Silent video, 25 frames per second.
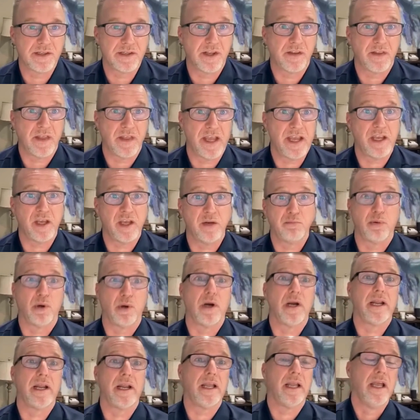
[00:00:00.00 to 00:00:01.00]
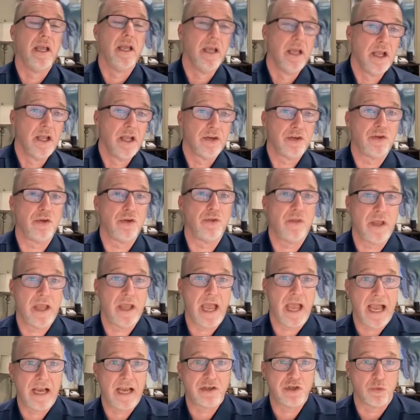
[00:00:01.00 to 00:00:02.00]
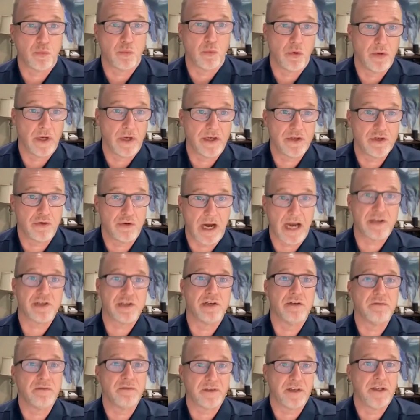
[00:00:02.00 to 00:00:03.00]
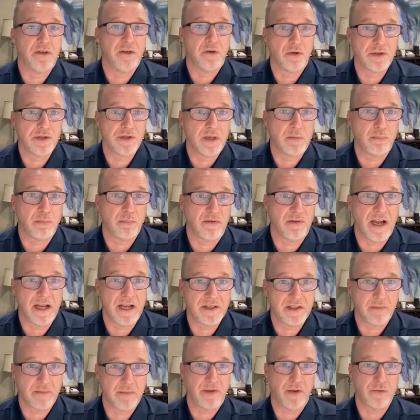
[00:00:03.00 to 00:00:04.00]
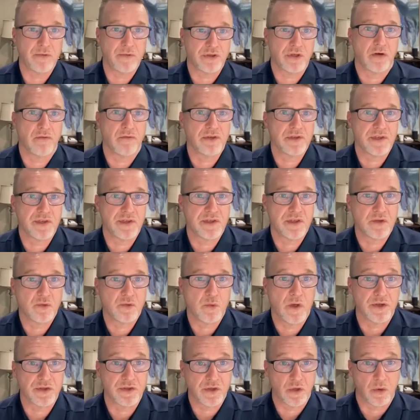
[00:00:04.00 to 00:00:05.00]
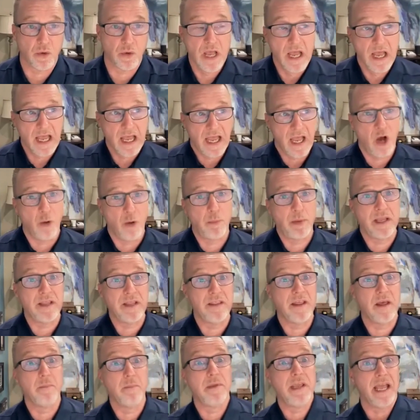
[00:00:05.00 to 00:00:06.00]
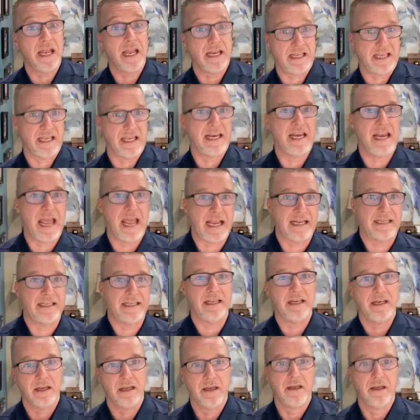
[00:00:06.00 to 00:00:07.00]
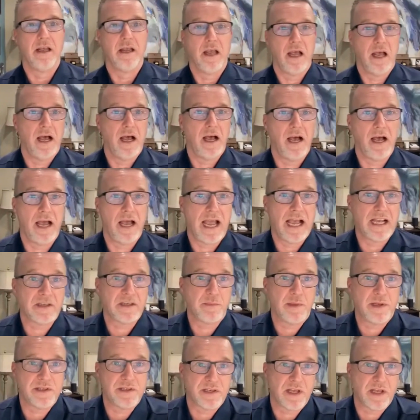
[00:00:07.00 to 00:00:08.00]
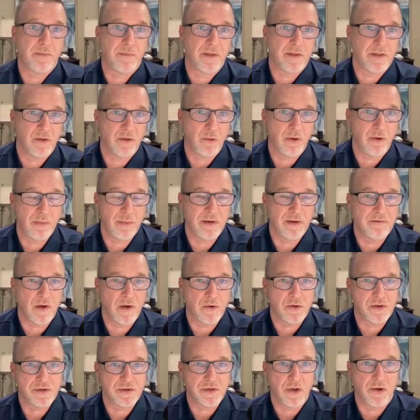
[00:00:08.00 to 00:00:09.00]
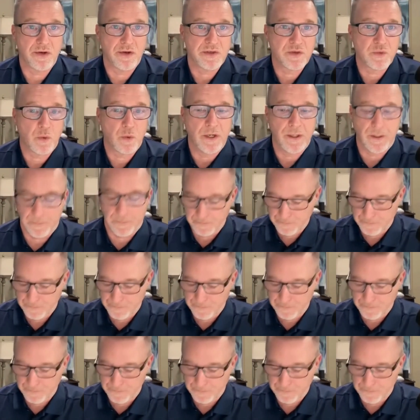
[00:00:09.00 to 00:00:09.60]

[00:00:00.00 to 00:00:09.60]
that they could bring to the actual extraction fields and provide some of those services as well. So helping them get connected has been something that we've been focused on as well.